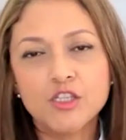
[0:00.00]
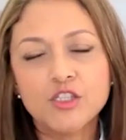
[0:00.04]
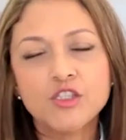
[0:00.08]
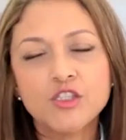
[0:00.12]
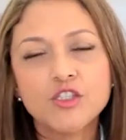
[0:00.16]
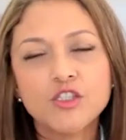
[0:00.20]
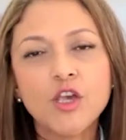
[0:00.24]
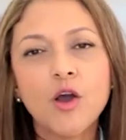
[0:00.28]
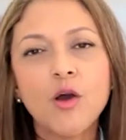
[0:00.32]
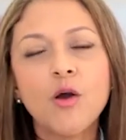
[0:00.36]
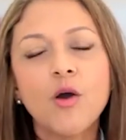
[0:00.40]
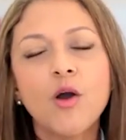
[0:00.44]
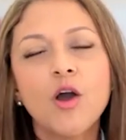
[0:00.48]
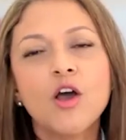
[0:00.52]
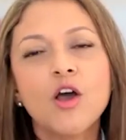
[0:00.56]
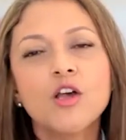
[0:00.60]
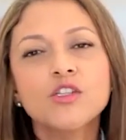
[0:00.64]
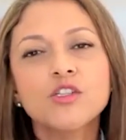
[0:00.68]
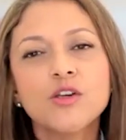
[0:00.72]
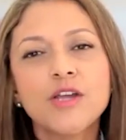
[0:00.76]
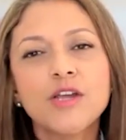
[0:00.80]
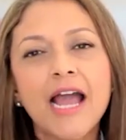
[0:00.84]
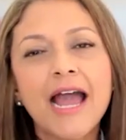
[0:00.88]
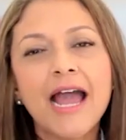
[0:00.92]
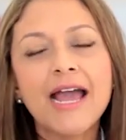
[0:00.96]
So
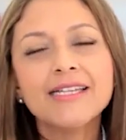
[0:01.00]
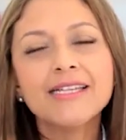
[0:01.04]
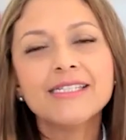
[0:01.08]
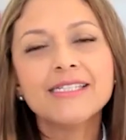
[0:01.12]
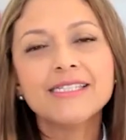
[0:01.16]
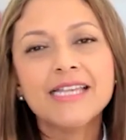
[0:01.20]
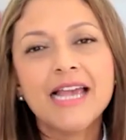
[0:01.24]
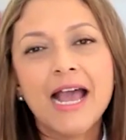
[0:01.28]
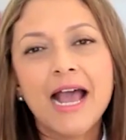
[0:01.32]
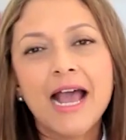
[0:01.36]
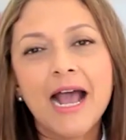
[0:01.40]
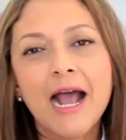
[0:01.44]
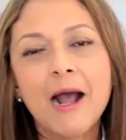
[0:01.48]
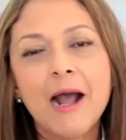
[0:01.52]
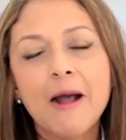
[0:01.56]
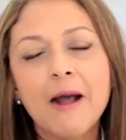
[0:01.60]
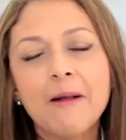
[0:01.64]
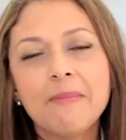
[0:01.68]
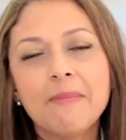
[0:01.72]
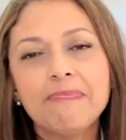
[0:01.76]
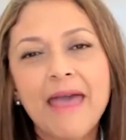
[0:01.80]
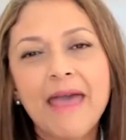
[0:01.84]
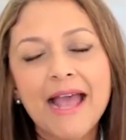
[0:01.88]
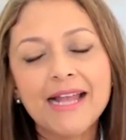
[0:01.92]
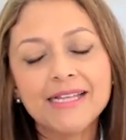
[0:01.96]
guys,
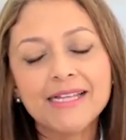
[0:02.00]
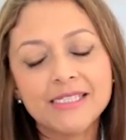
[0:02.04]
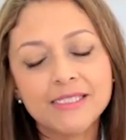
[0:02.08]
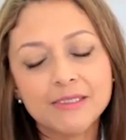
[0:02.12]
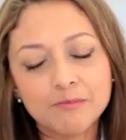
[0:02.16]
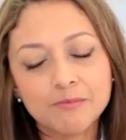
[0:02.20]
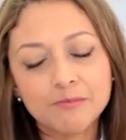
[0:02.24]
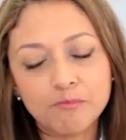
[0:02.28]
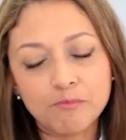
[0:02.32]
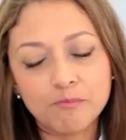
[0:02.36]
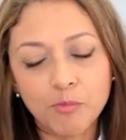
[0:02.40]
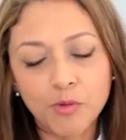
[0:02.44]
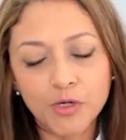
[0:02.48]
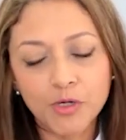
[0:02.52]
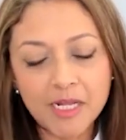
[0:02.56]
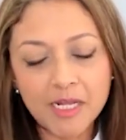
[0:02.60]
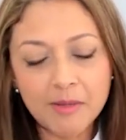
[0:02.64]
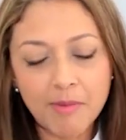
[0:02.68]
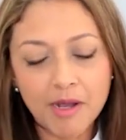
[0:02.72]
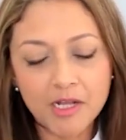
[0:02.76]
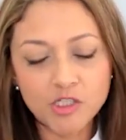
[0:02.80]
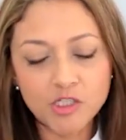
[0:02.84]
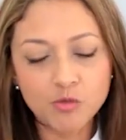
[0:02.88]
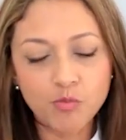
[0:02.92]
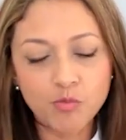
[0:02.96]
that's
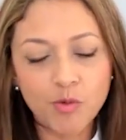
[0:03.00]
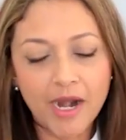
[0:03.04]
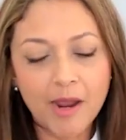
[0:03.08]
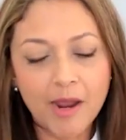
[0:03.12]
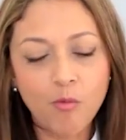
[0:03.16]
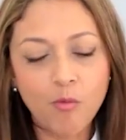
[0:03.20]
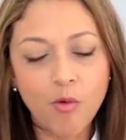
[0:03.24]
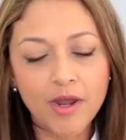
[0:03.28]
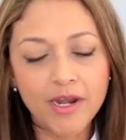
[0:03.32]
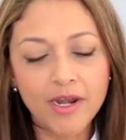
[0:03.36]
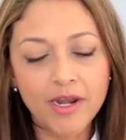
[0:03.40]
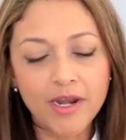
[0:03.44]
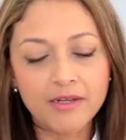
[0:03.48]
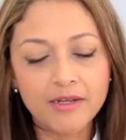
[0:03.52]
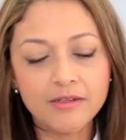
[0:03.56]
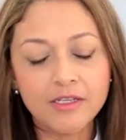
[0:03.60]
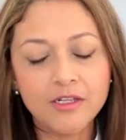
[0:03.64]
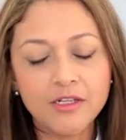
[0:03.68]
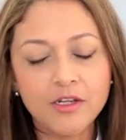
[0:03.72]
pretty much what I wanted,